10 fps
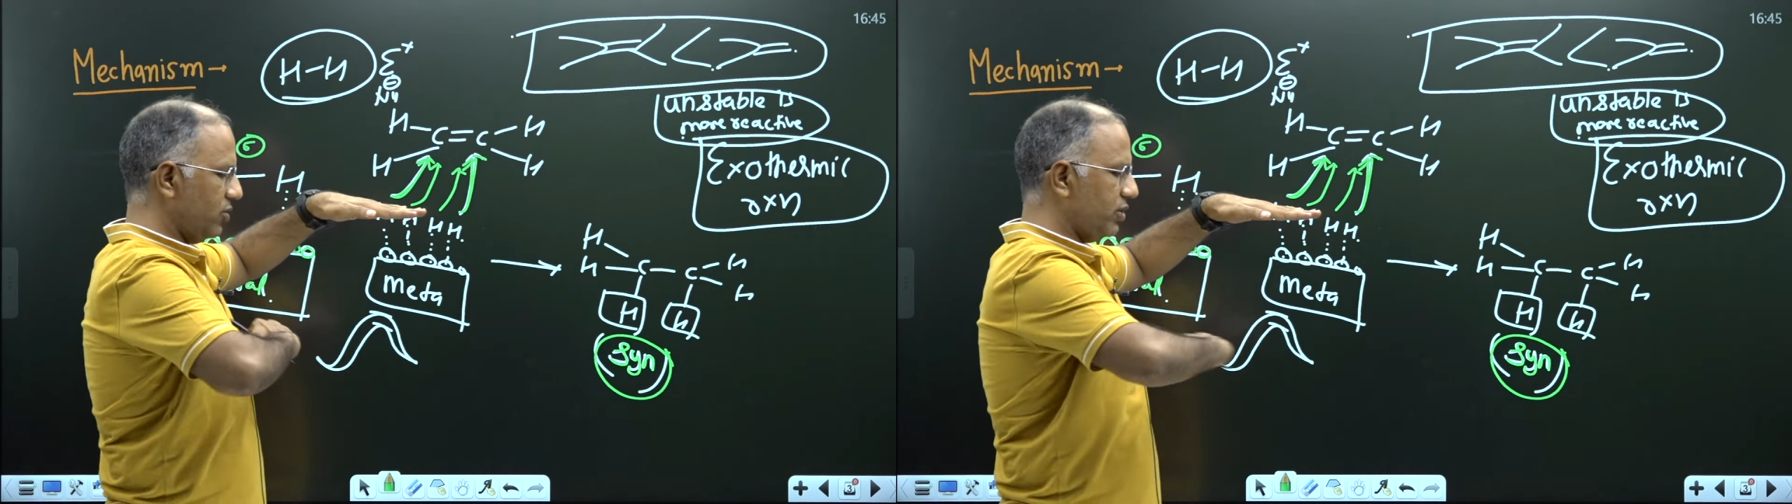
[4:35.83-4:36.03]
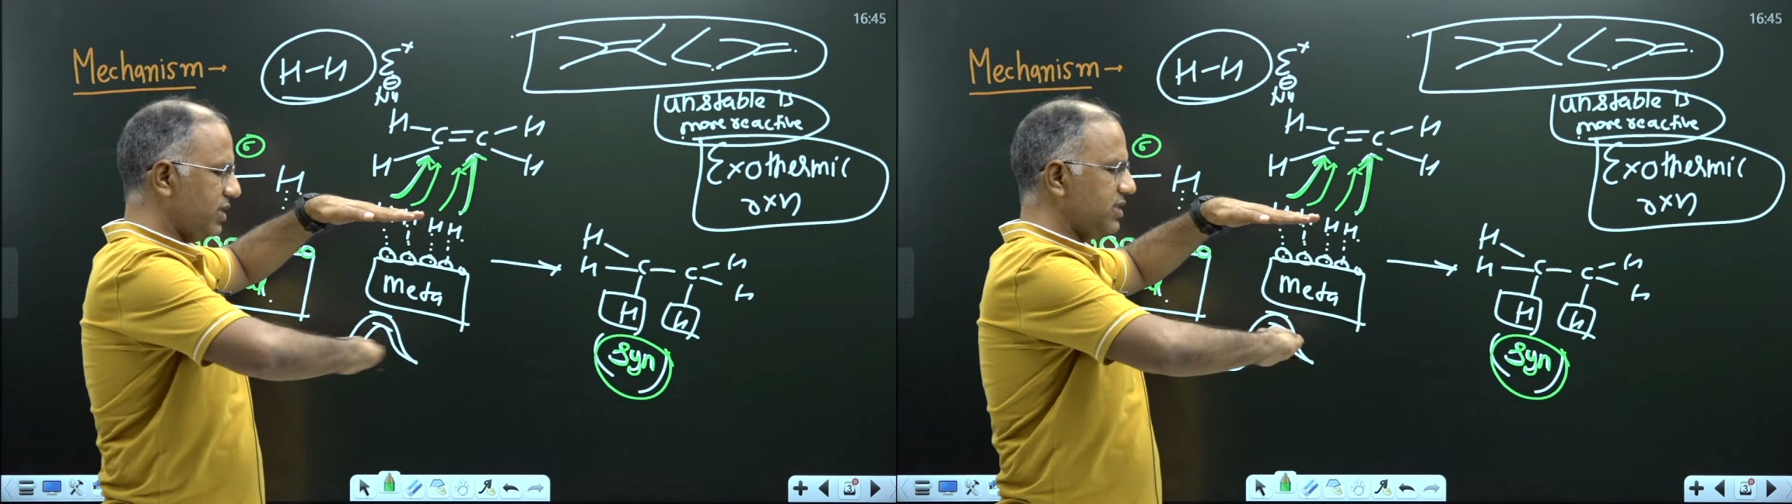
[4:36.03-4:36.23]

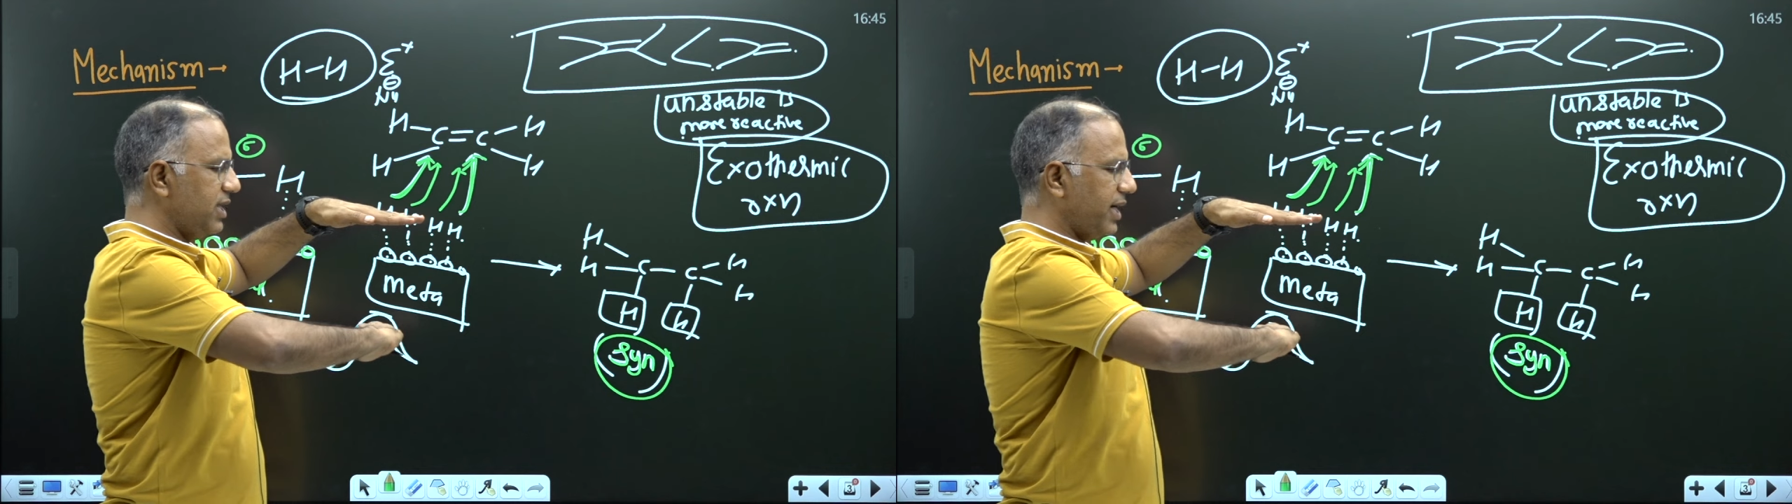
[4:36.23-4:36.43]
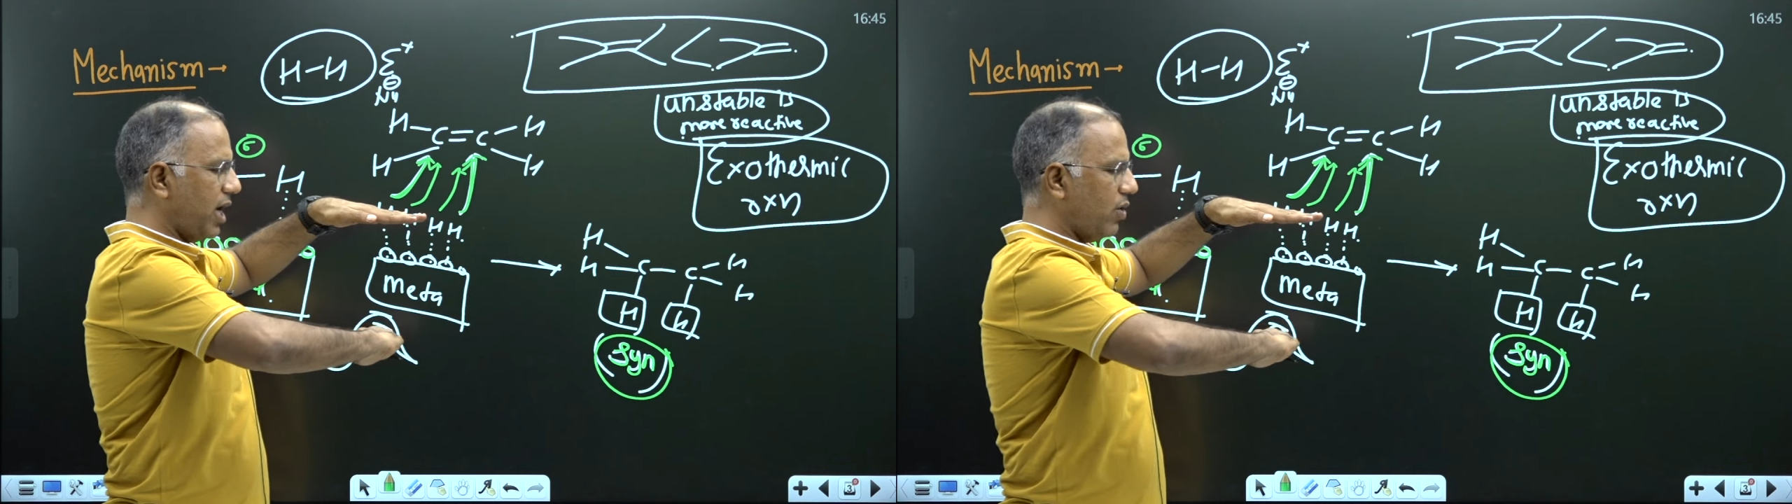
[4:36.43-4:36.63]
So, this is
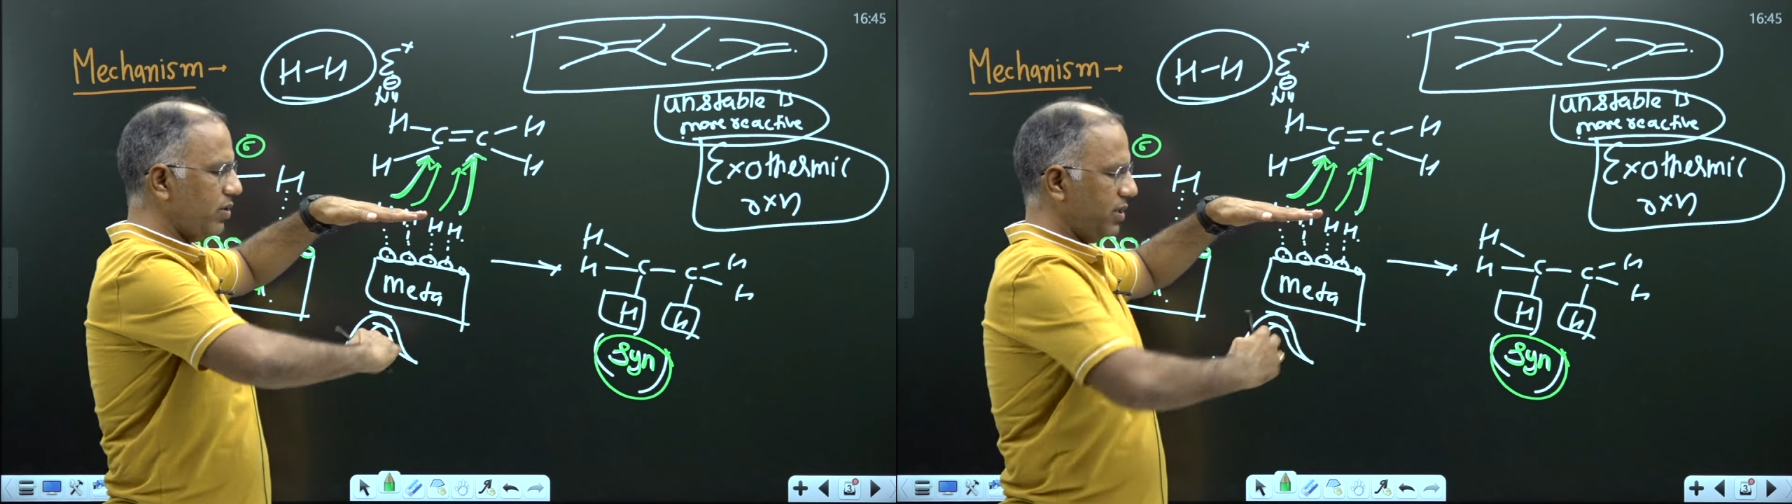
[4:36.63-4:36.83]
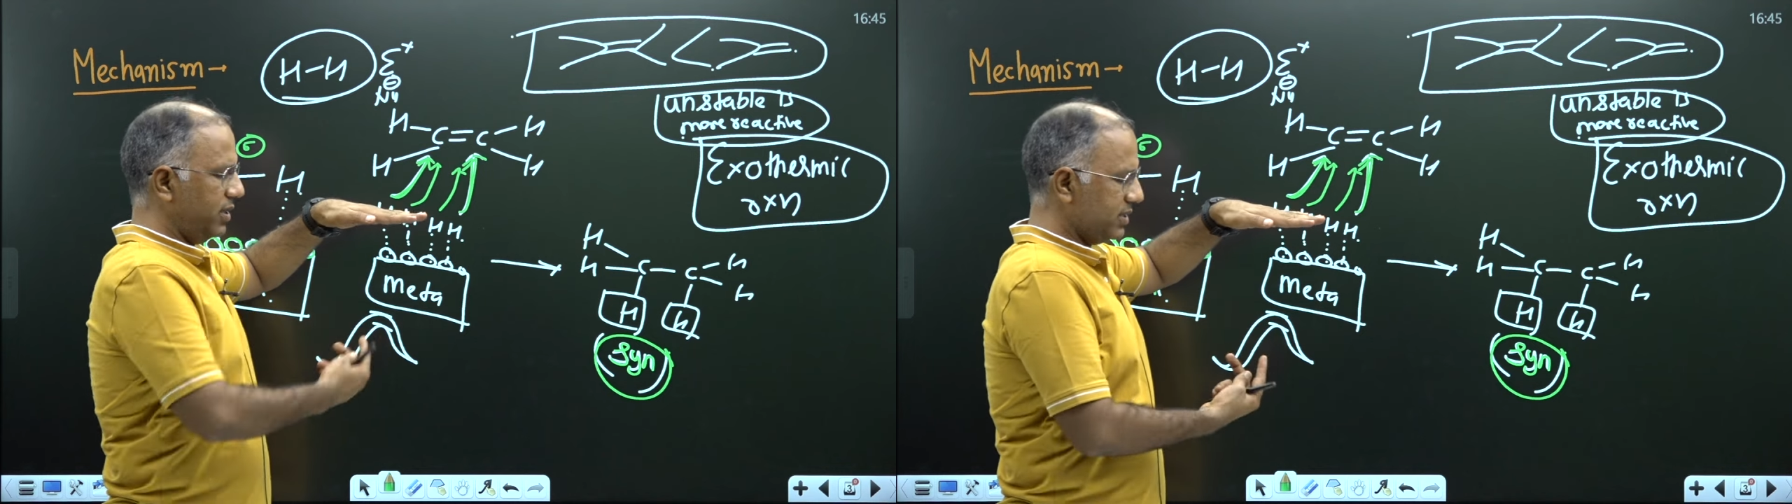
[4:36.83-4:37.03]
the
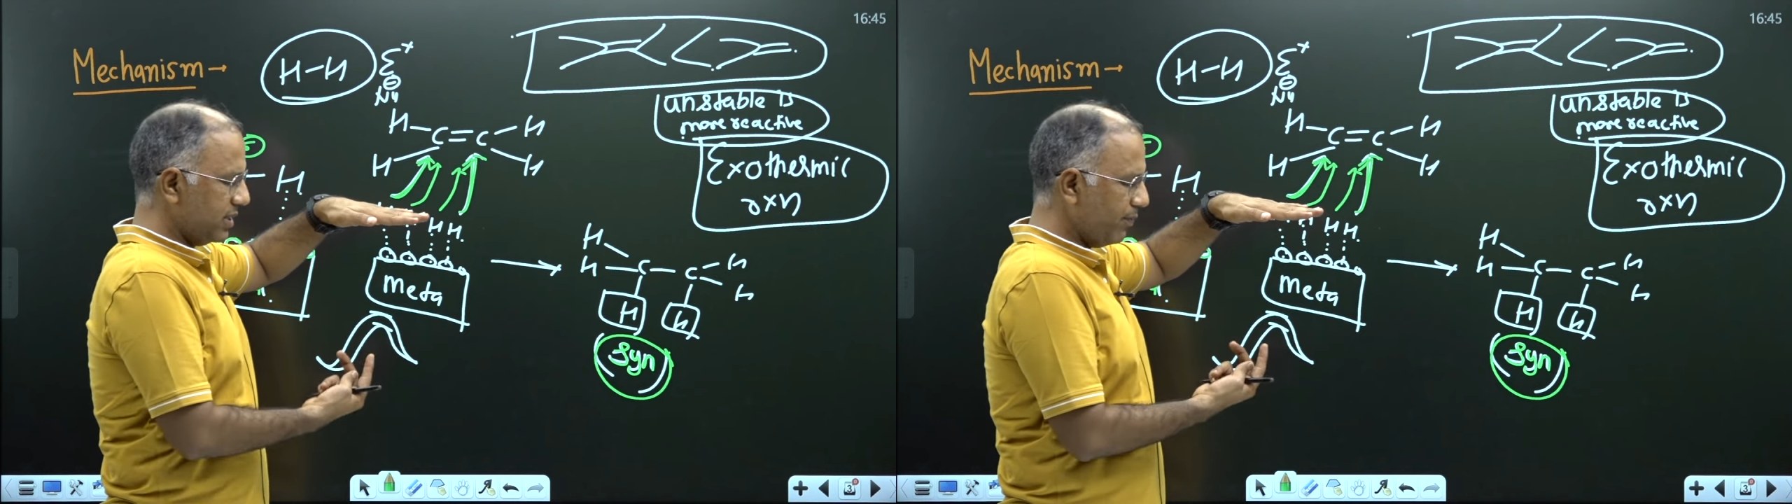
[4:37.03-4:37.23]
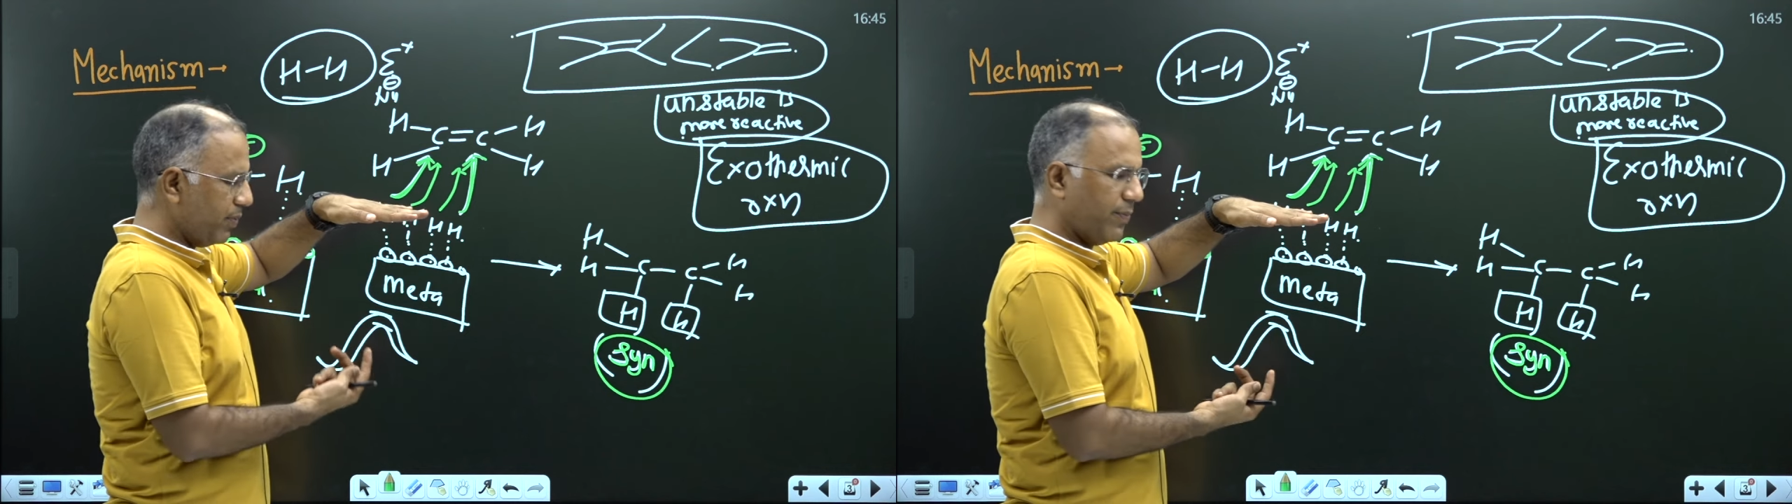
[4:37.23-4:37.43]
ground.
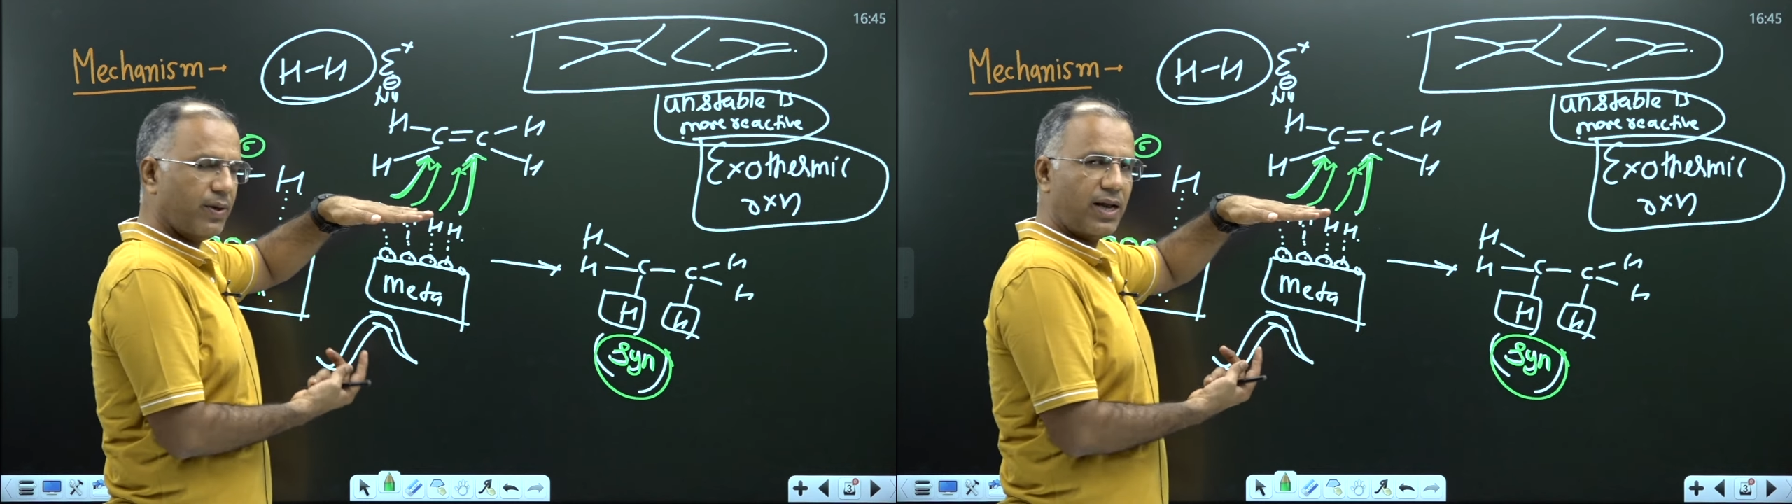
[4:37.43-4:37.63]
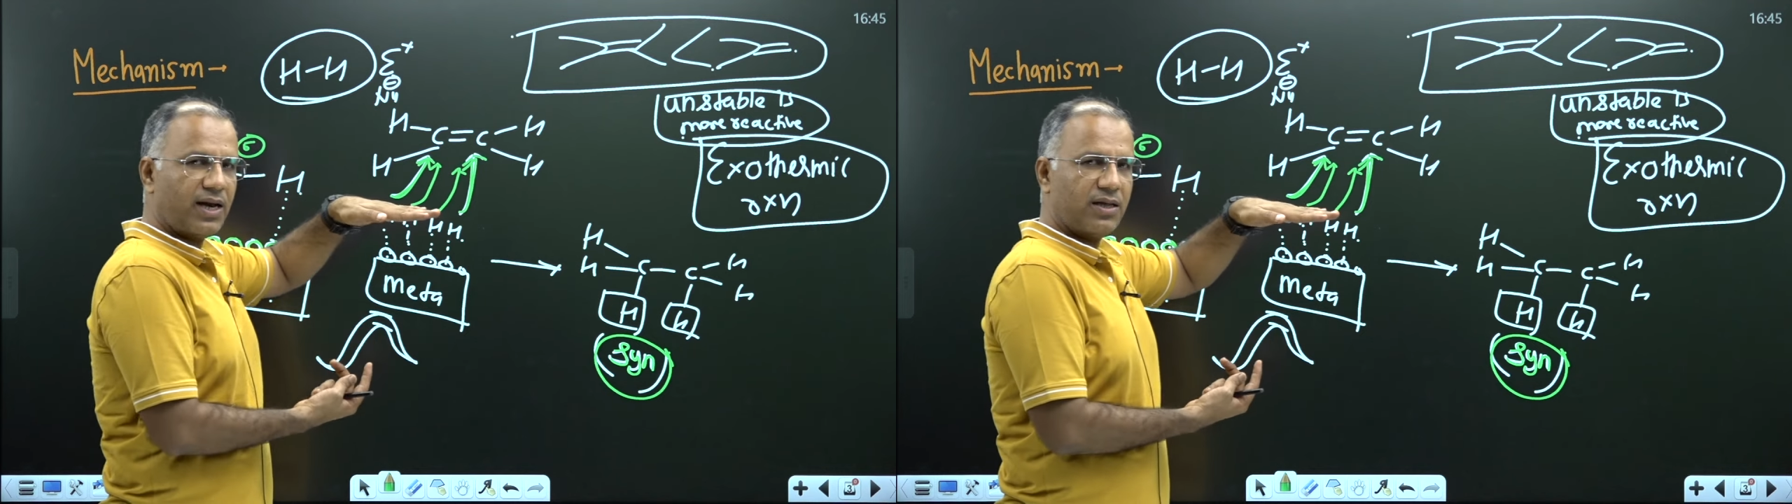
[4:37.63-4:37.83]
Some
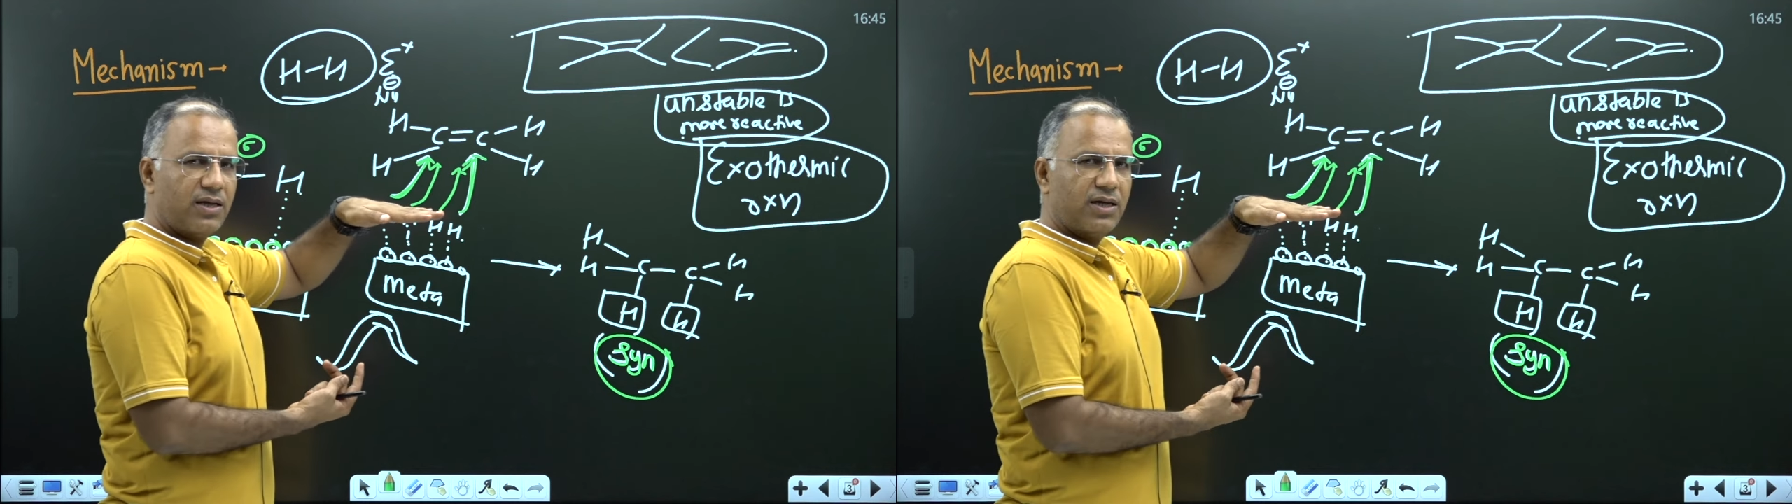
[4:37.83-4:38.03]
people are